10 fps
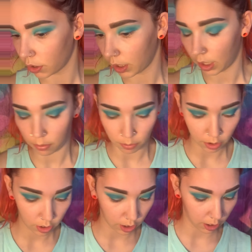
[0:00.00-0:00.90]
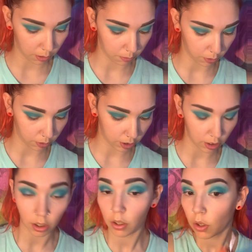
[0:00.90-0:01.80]
on that one, I am going to
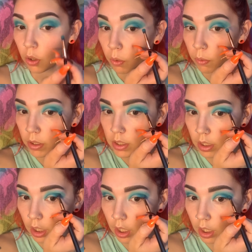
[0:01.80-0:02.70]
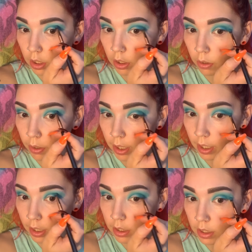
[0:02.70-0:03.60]
once again go
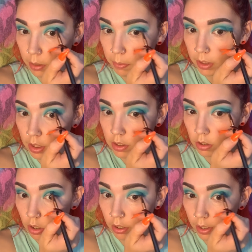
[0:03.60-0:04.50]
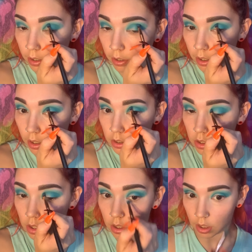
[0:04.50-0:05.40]
ahead, deepen this whole area
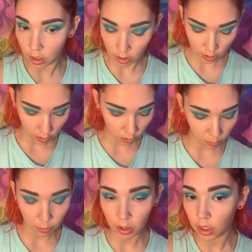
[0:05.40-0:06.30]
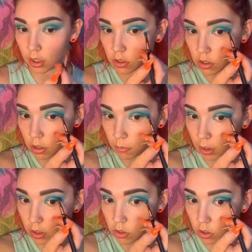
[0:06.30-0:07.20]
just a tiny little bit, just to
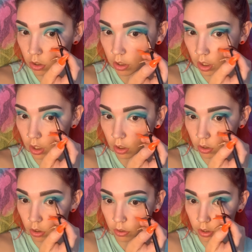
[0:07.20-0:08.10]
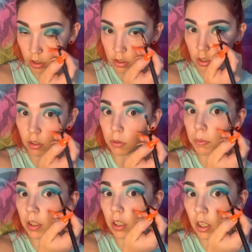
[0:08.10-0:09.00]
make sure that, you know, there is a little
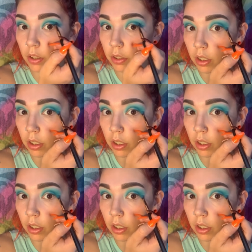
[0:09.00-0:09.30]
bit of color